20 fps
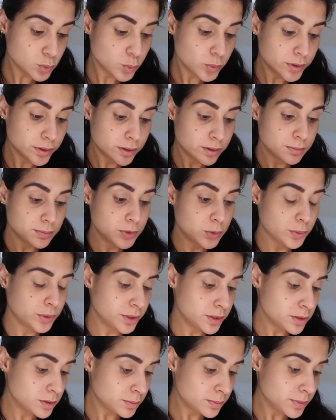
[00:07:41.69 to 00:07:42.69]
one, I'm going
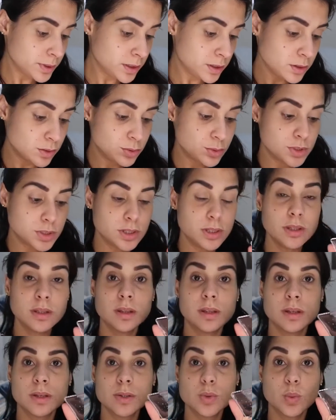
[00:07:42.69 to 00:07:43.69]
to be using
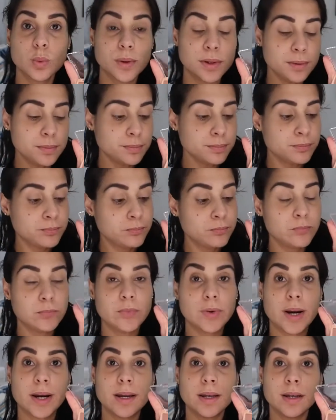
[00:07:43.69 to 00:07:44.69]
this one
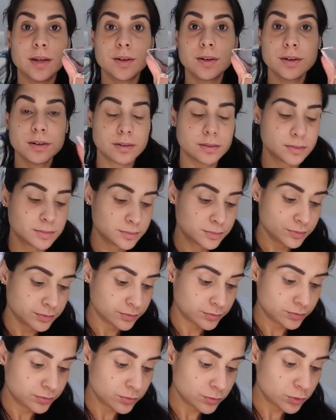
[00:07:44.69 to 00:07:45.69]
right here
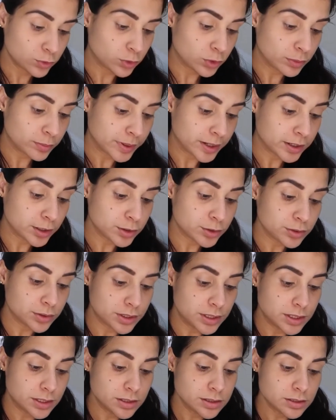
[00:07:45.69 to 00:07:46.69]
for my
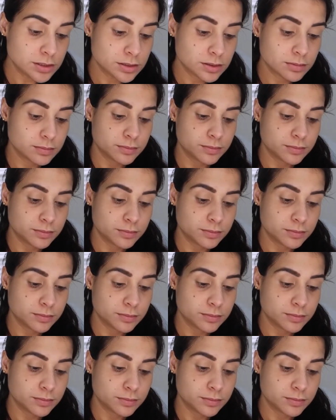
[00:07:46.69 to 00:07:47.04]
crease.